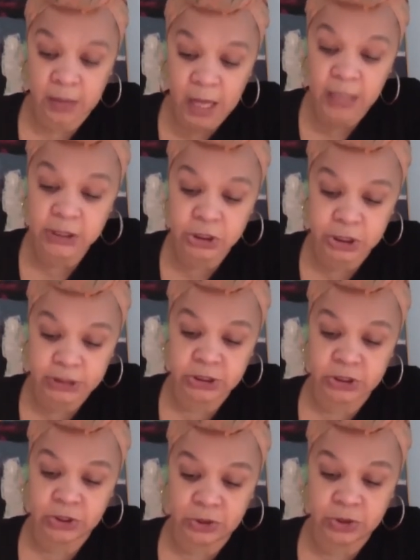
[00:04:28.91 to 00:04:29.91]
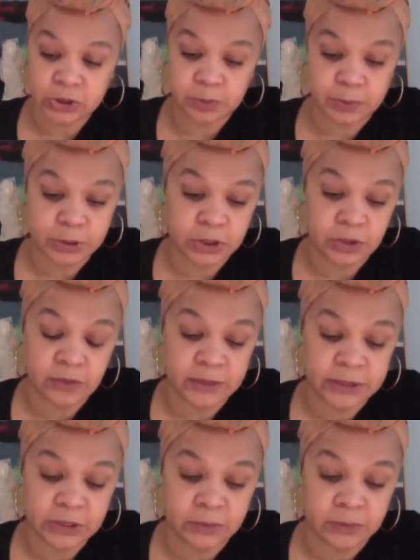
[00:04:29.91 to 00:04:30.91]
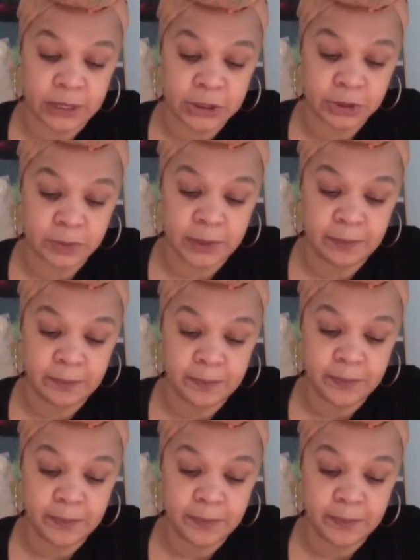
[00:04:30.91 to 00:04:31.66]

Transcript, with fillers: logics used to preserve this arrangement.